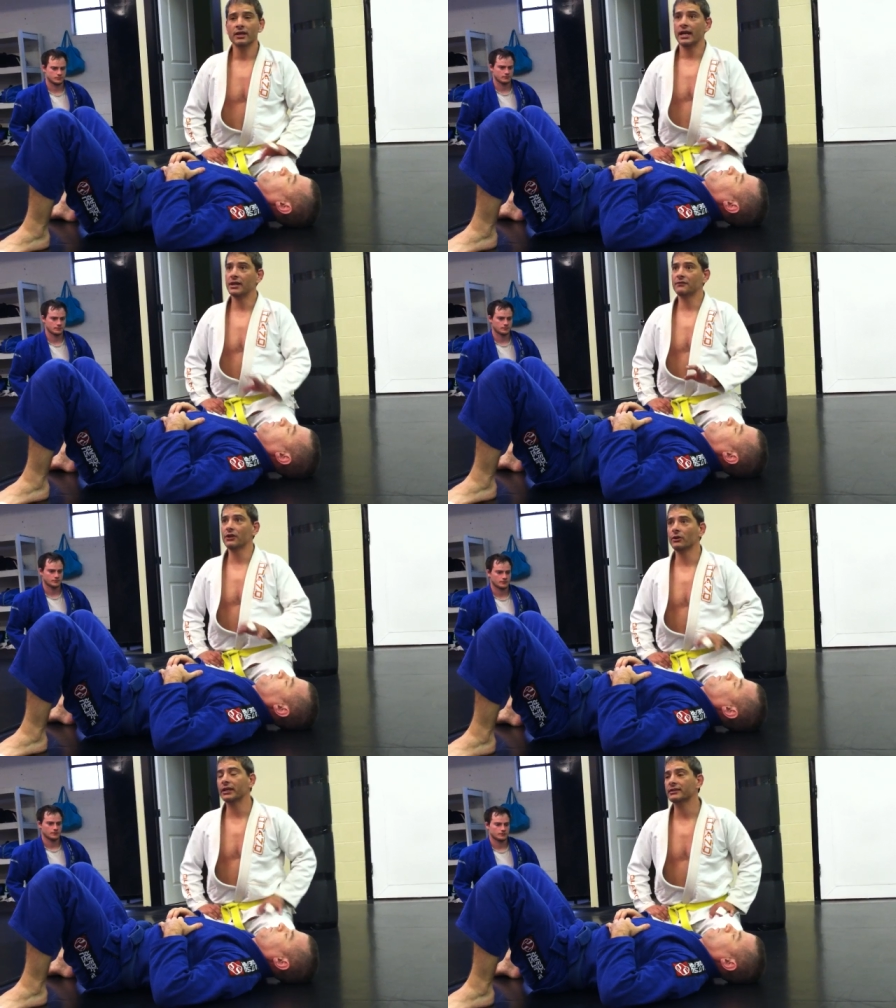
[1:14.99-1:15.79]
And if you
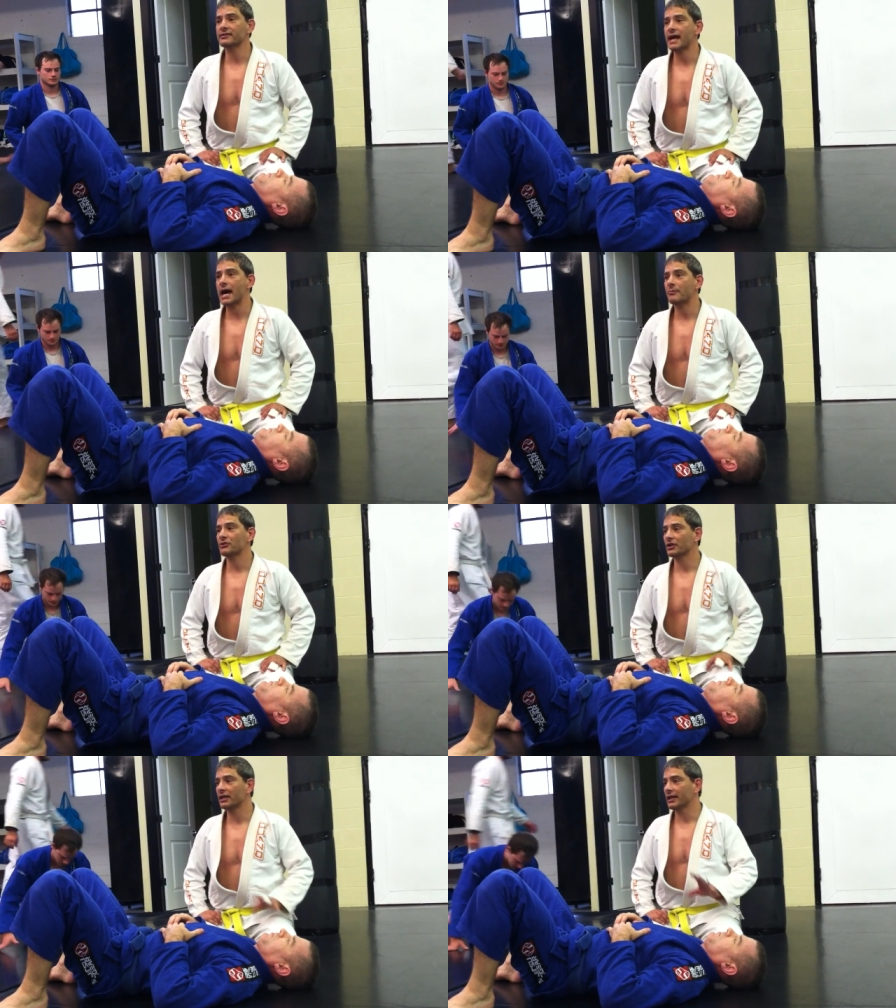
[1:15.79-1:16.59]
don't get the tap,
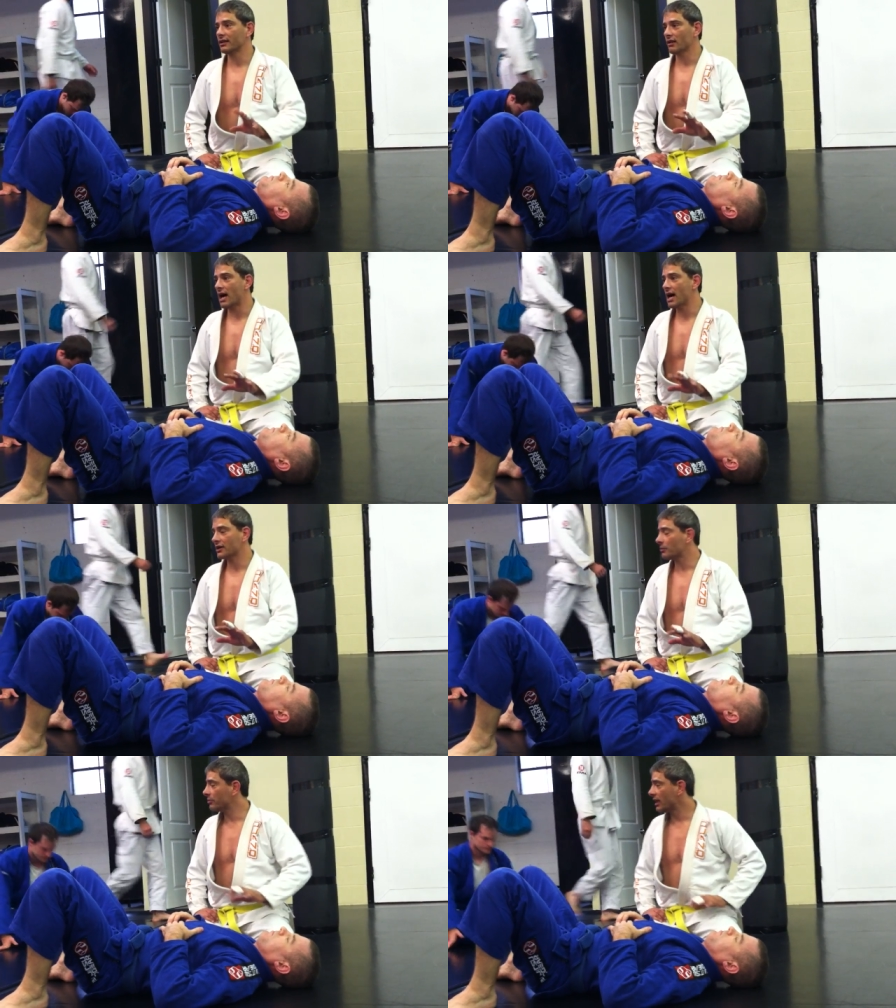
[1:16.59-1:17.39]
you're going to get a lot of
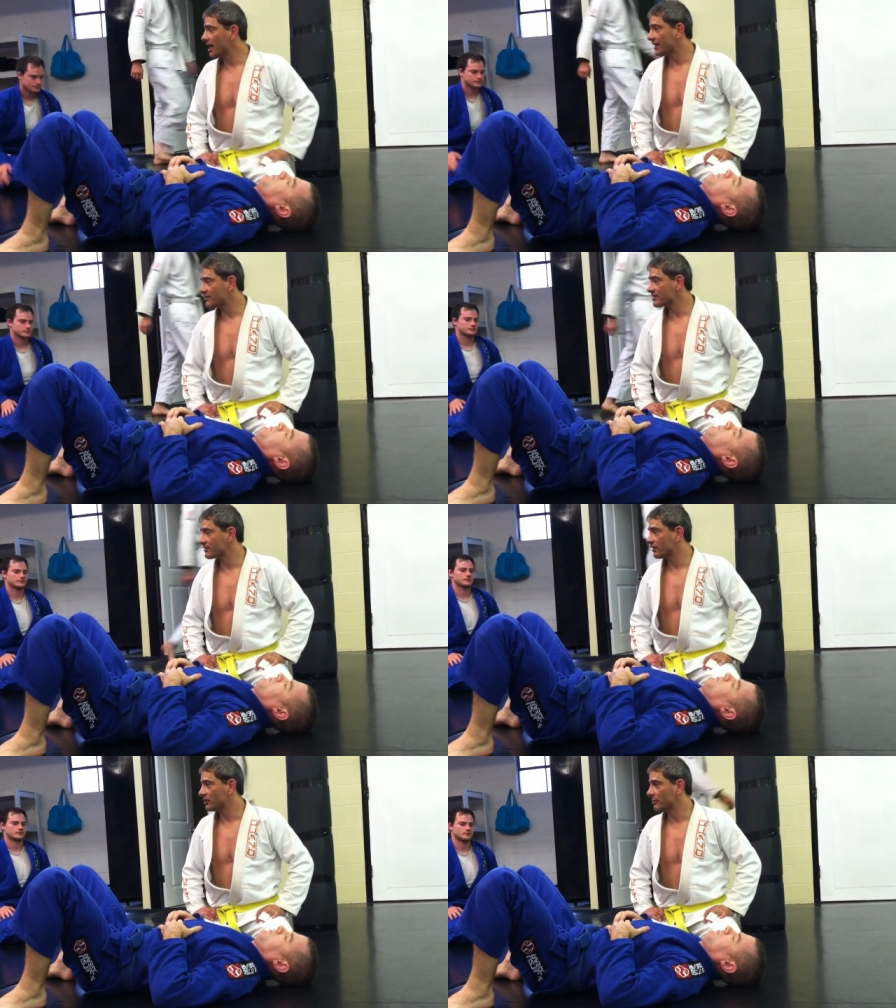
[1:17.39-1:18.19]
compliance
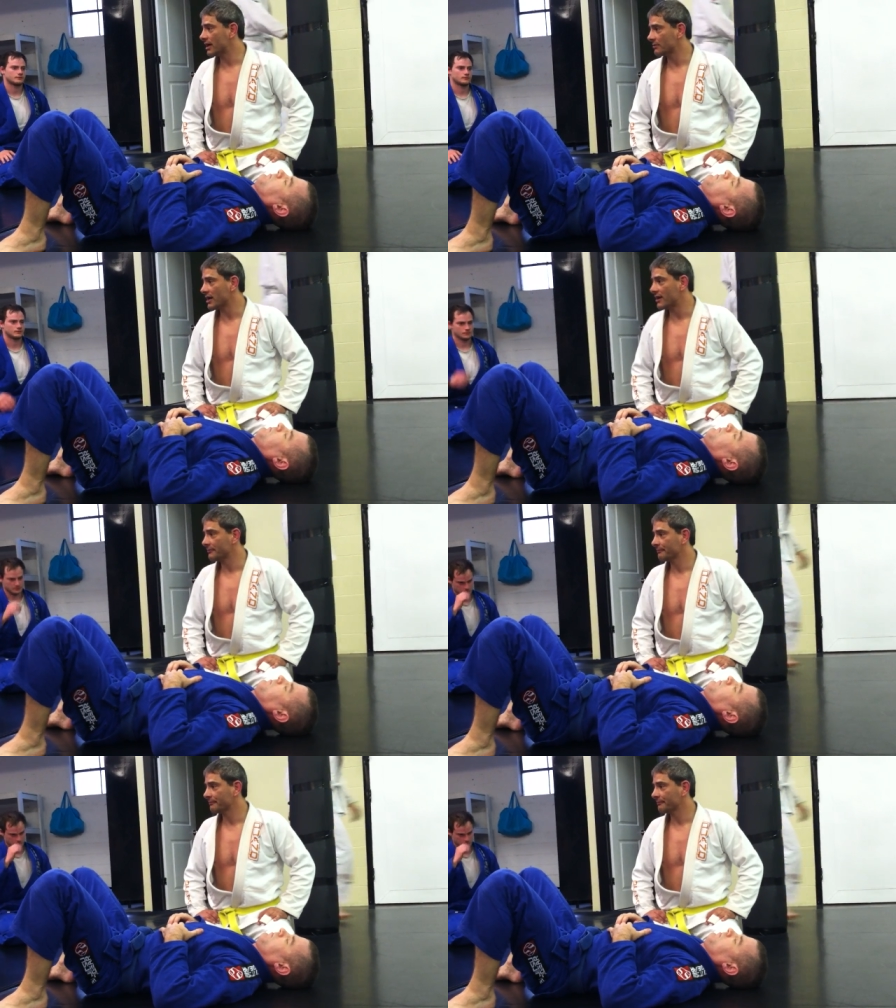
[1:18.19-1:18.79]
on the bottom guy.